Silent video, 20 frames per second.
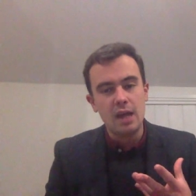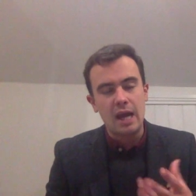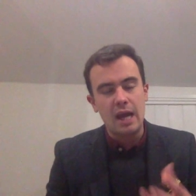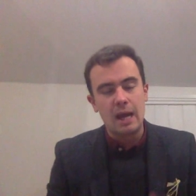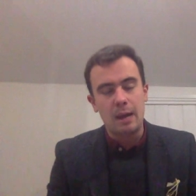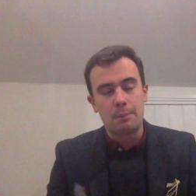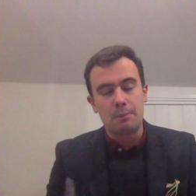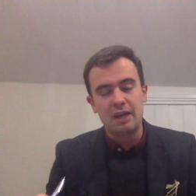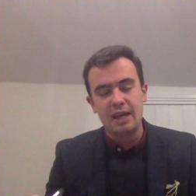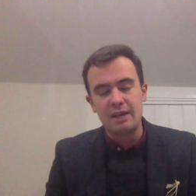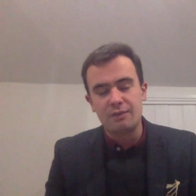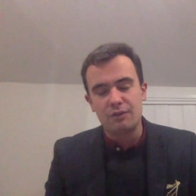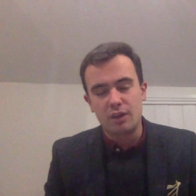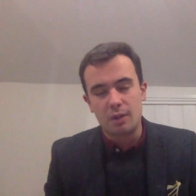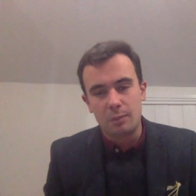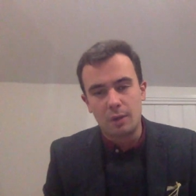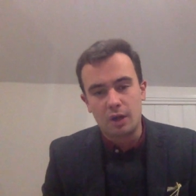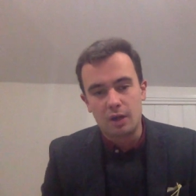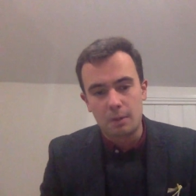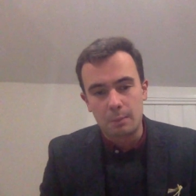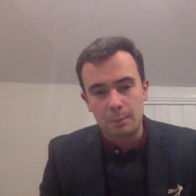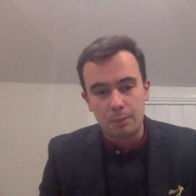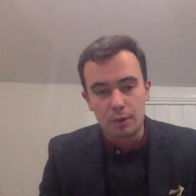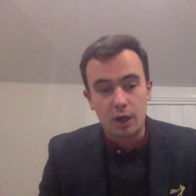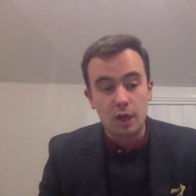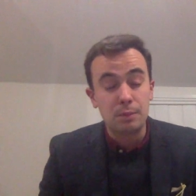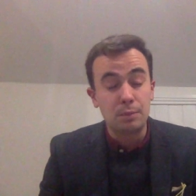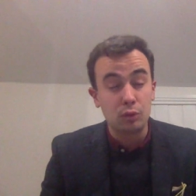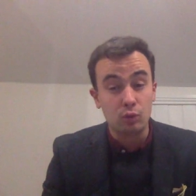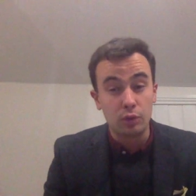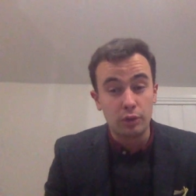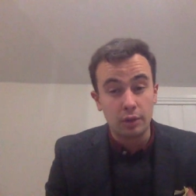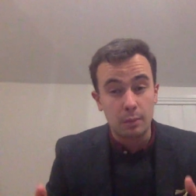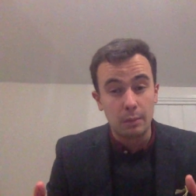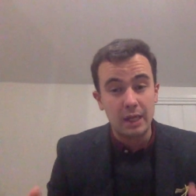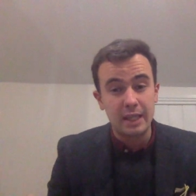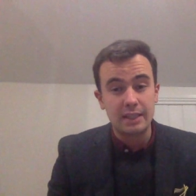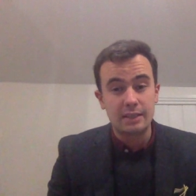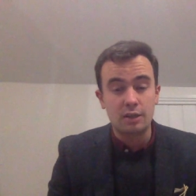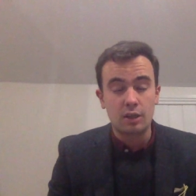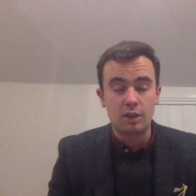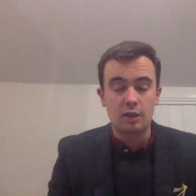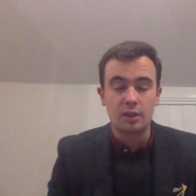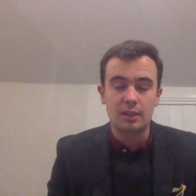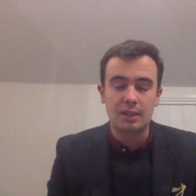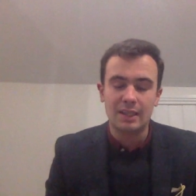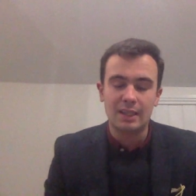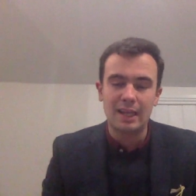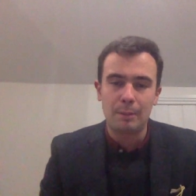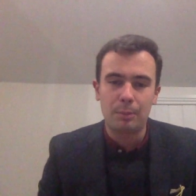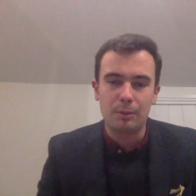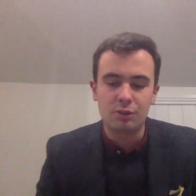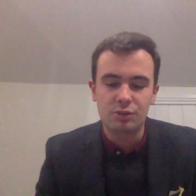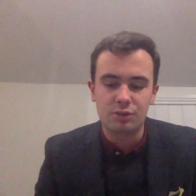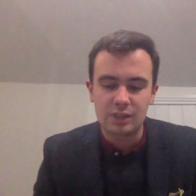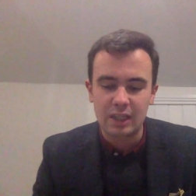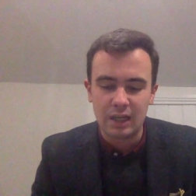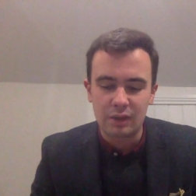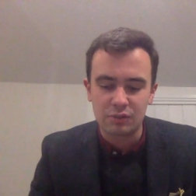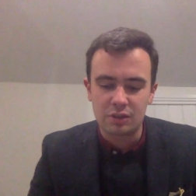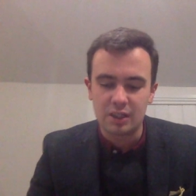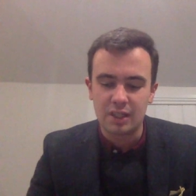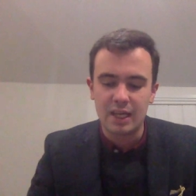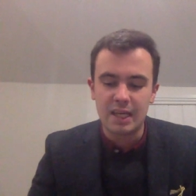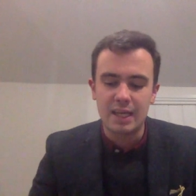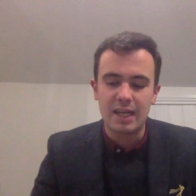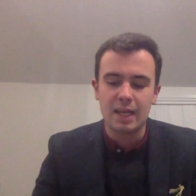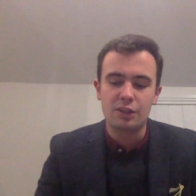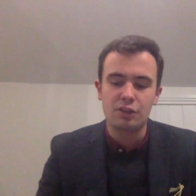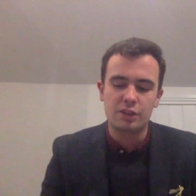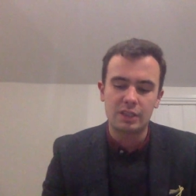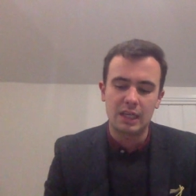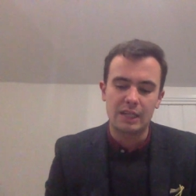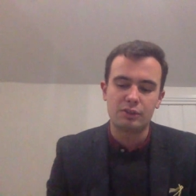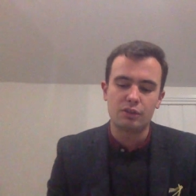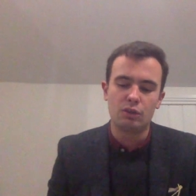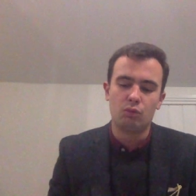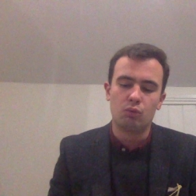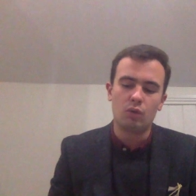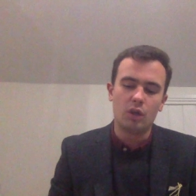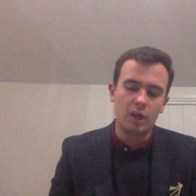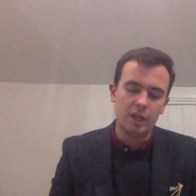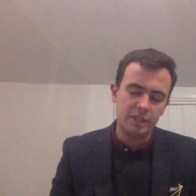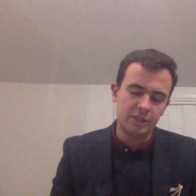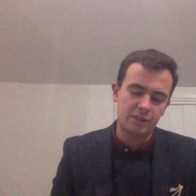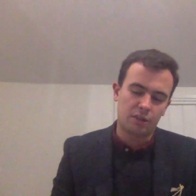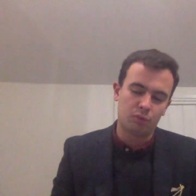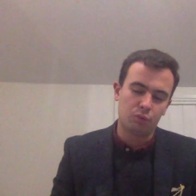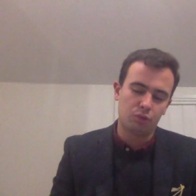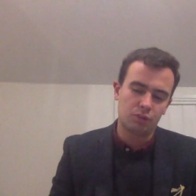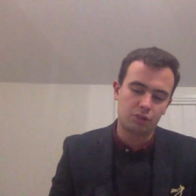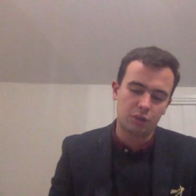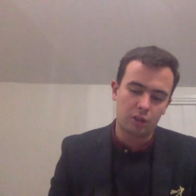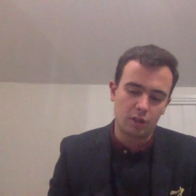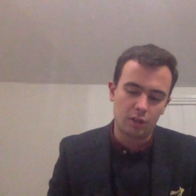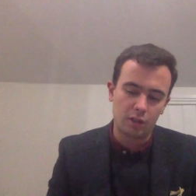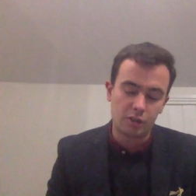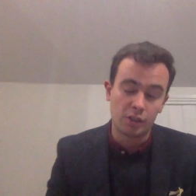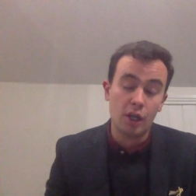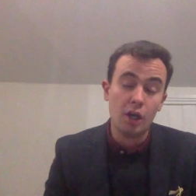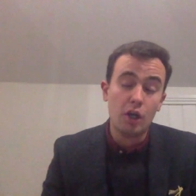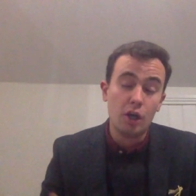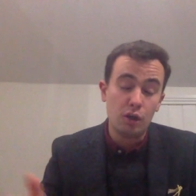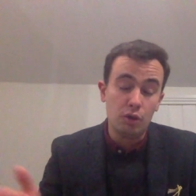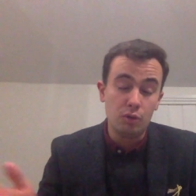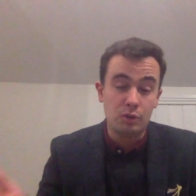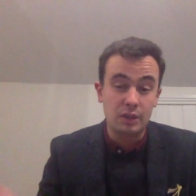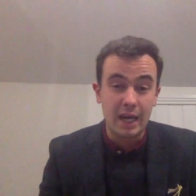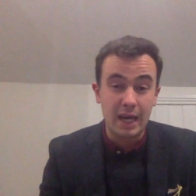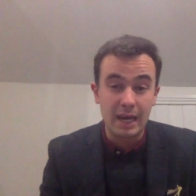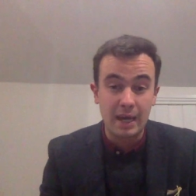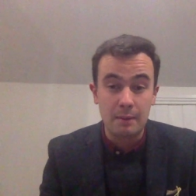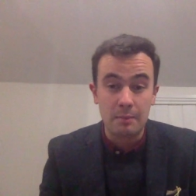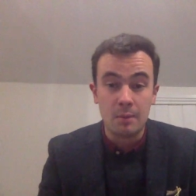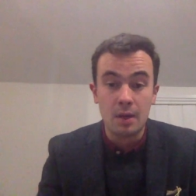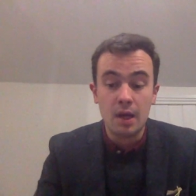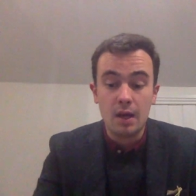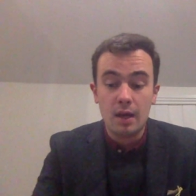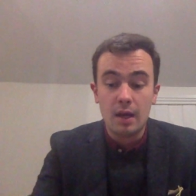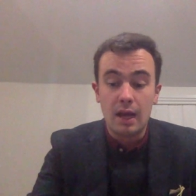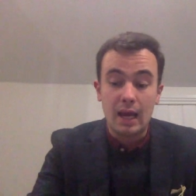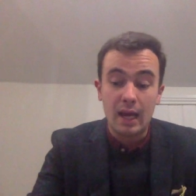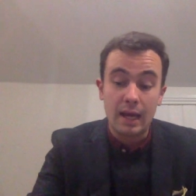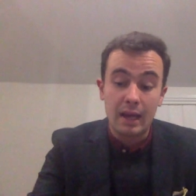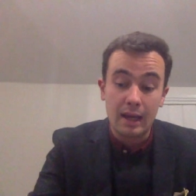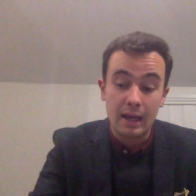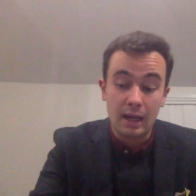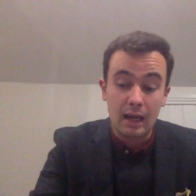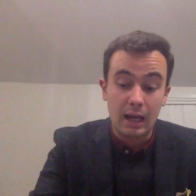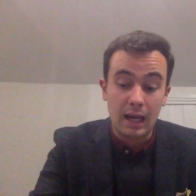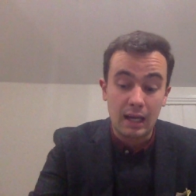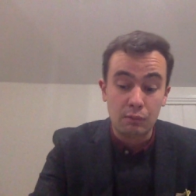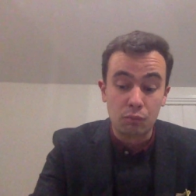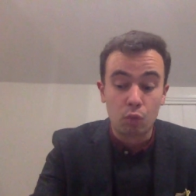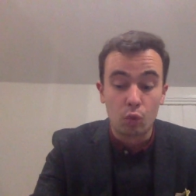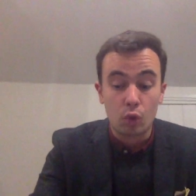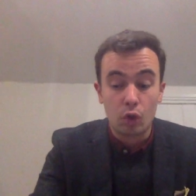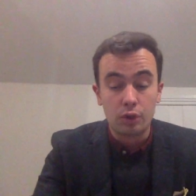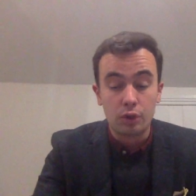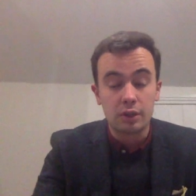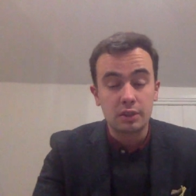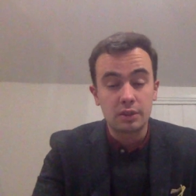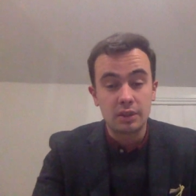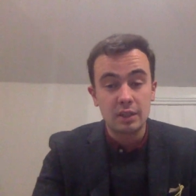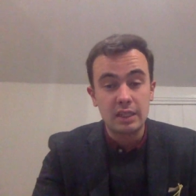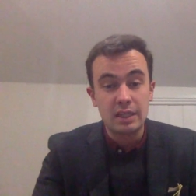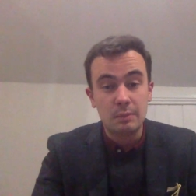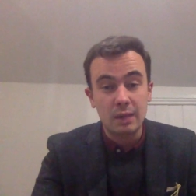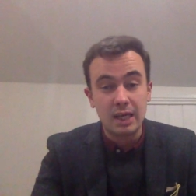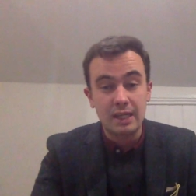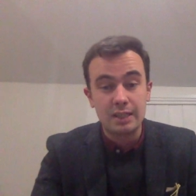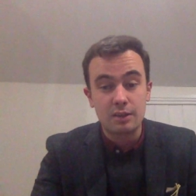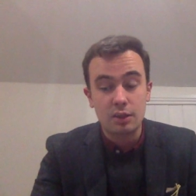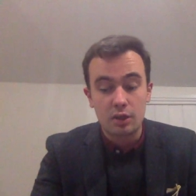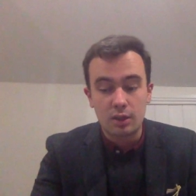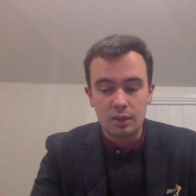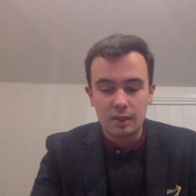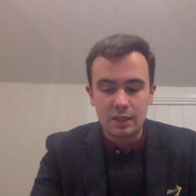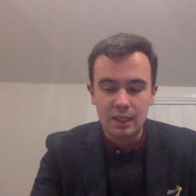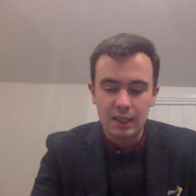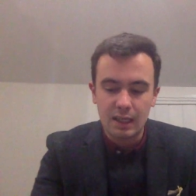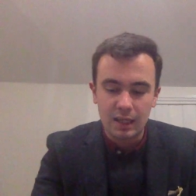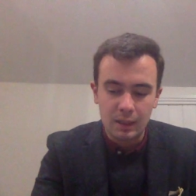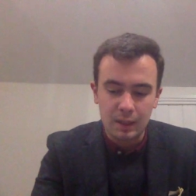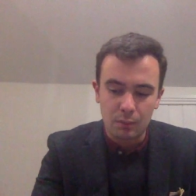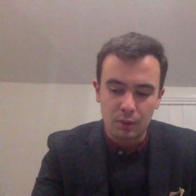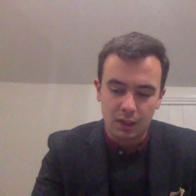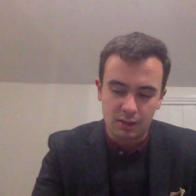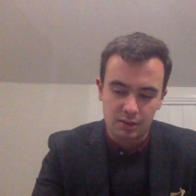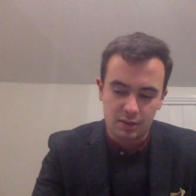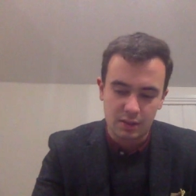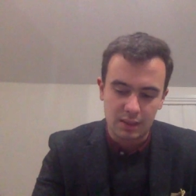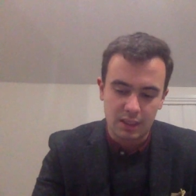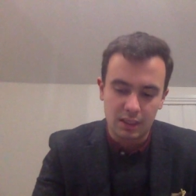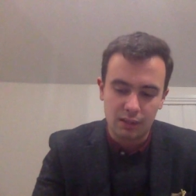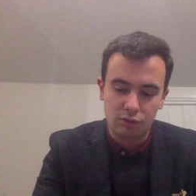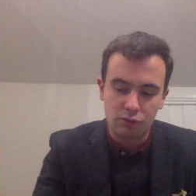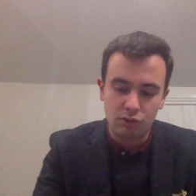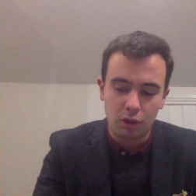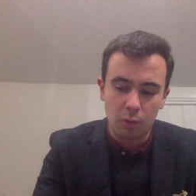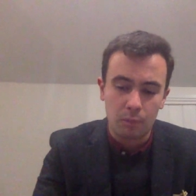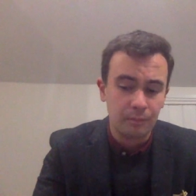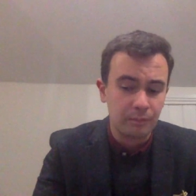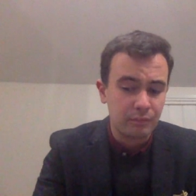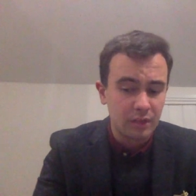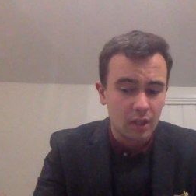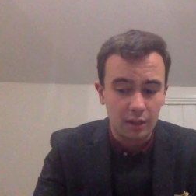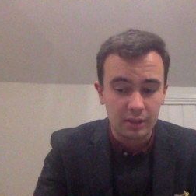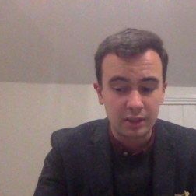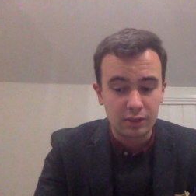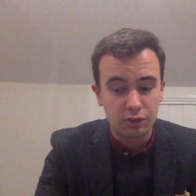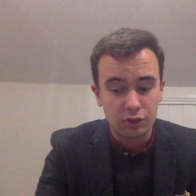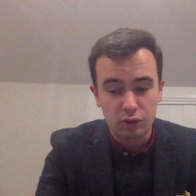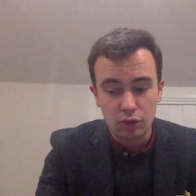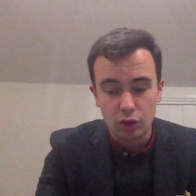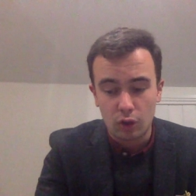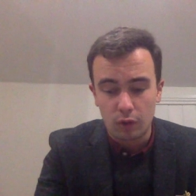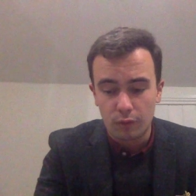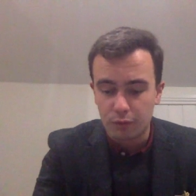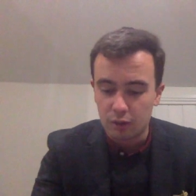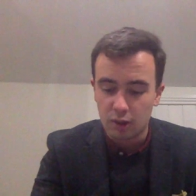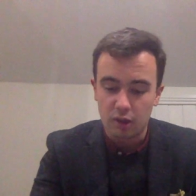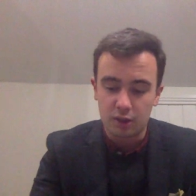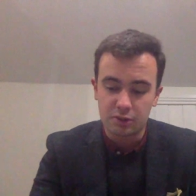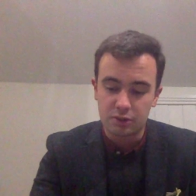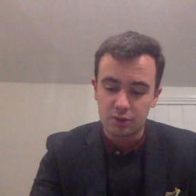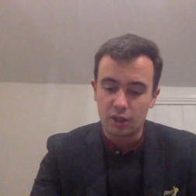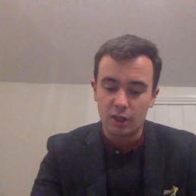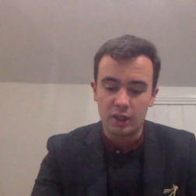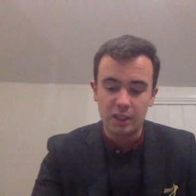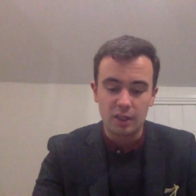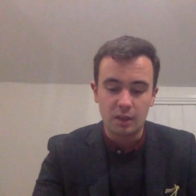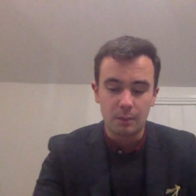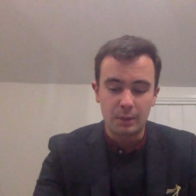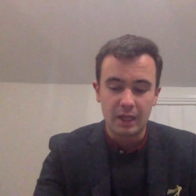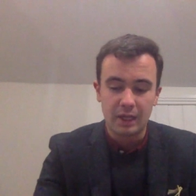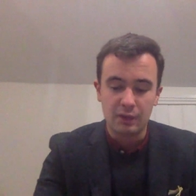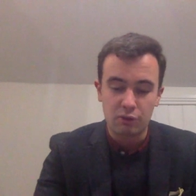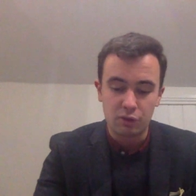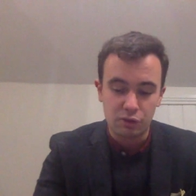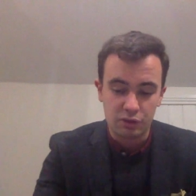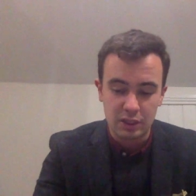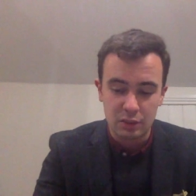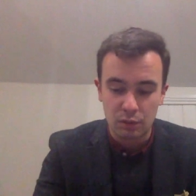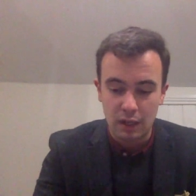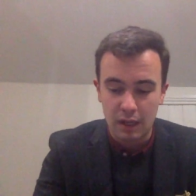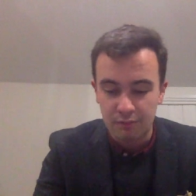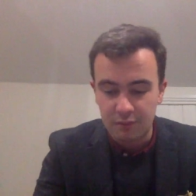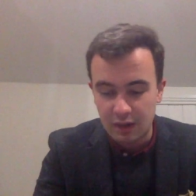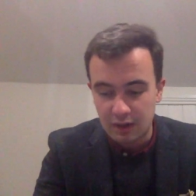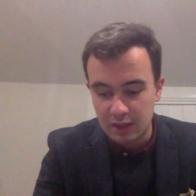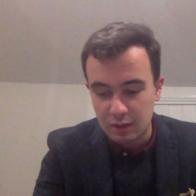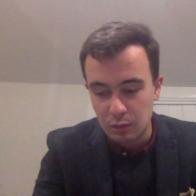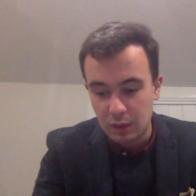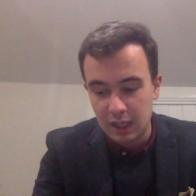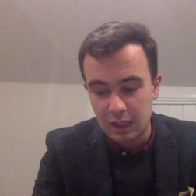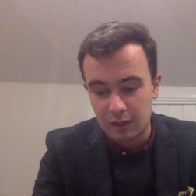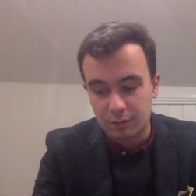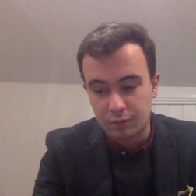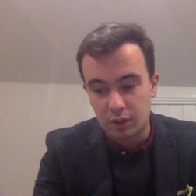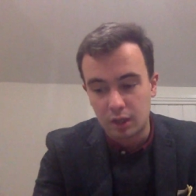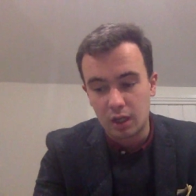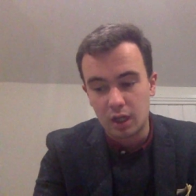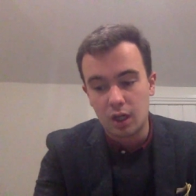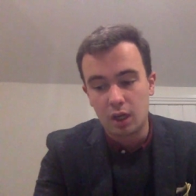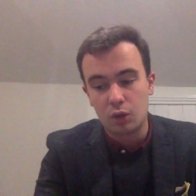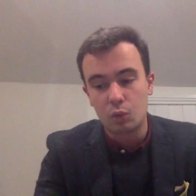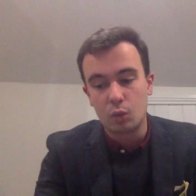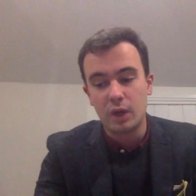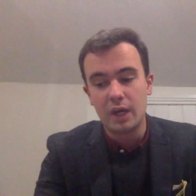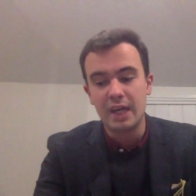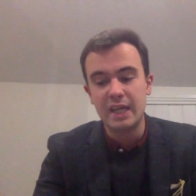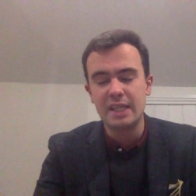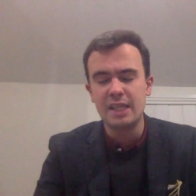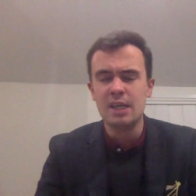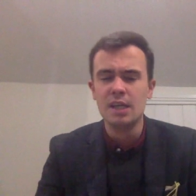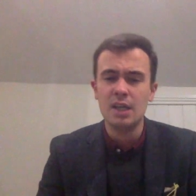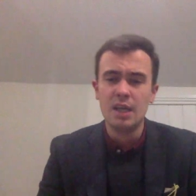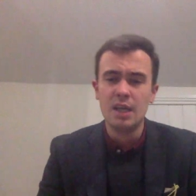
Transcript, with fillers: uh, play for the Martin Pipe, who won the maiden hurdle at Leopardstown today, and Shadow Rider was third, who came uh, and won the maiden hurdle at Limerick today. So I think there's an awful lot to like about it. She ran very well for a long way.